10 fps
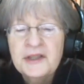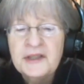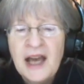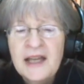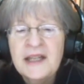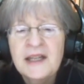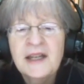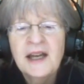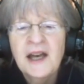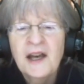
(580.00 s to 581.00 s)
with this
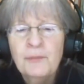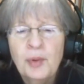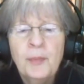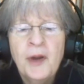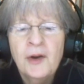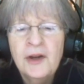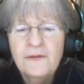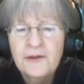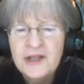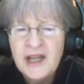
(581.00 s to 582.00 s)
idea of preparing
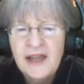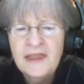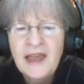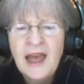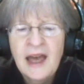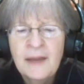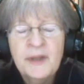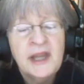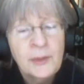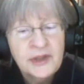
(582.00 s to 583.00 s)
for death,
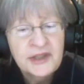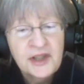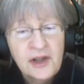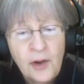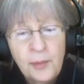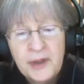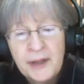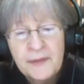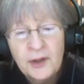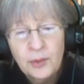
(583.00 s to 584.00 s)
but they would still open
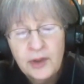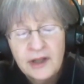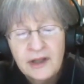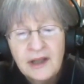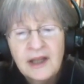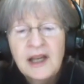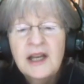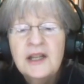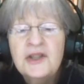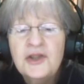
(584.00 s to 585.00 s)
up the grill
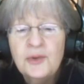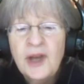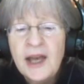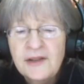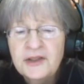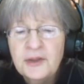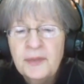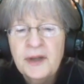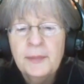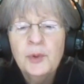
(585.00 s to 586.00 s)
to counsel
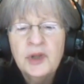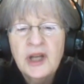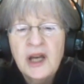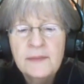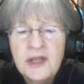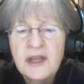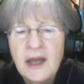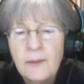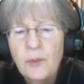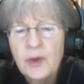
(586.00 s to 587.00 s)
people who had come to
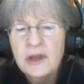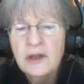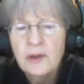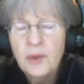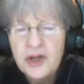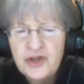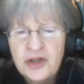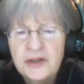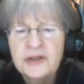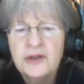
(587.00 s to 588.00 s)
them with
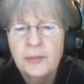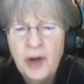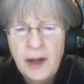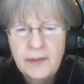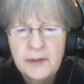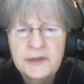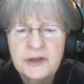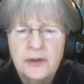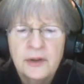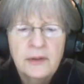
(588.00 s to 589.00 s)
questions or
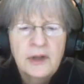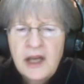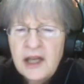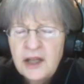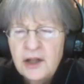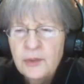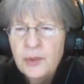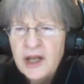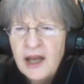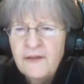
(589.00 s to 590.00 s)
problems or, you know,
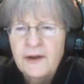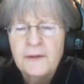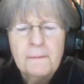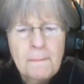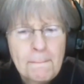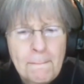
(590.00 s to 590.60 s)
whatever.